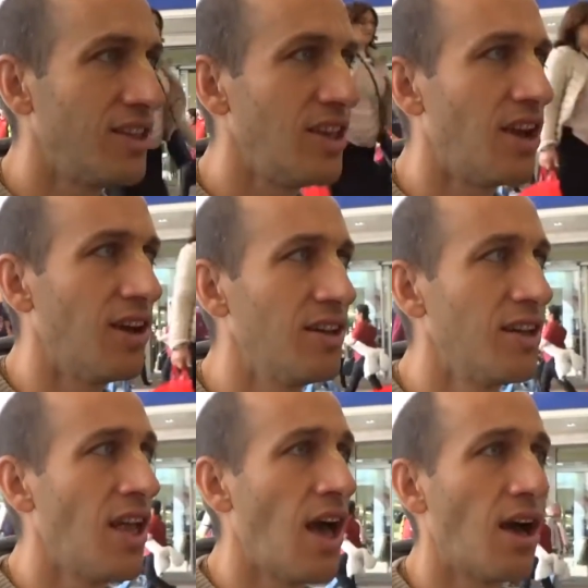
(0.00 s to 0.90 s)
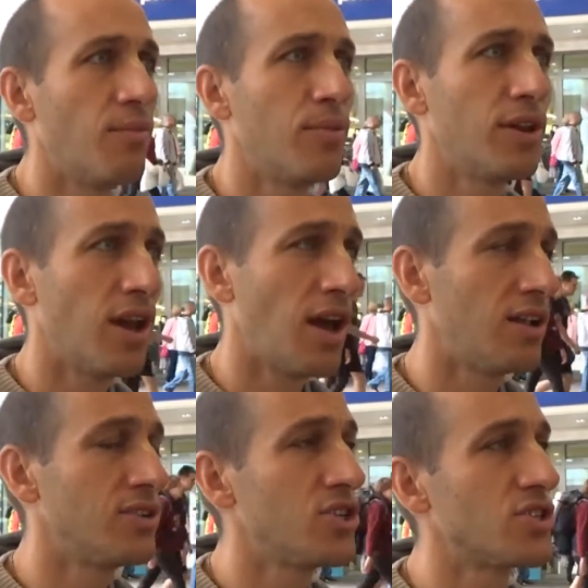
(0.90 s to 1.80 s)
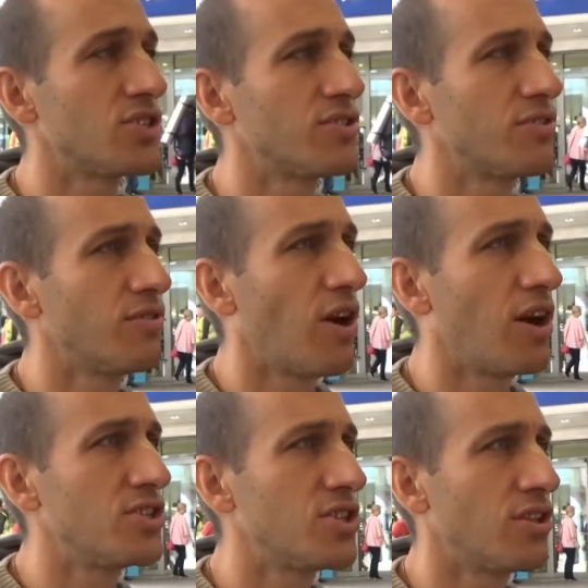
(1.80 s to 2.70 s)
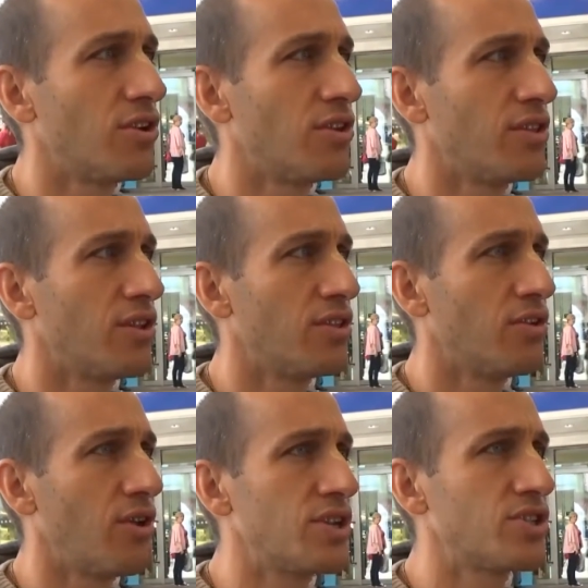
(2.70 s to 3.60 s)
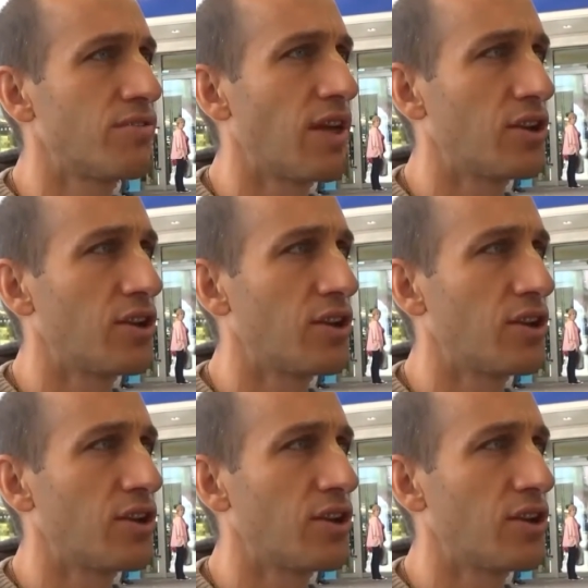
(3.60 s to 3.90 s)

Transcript: Yeah, but I'll just answer the rest of that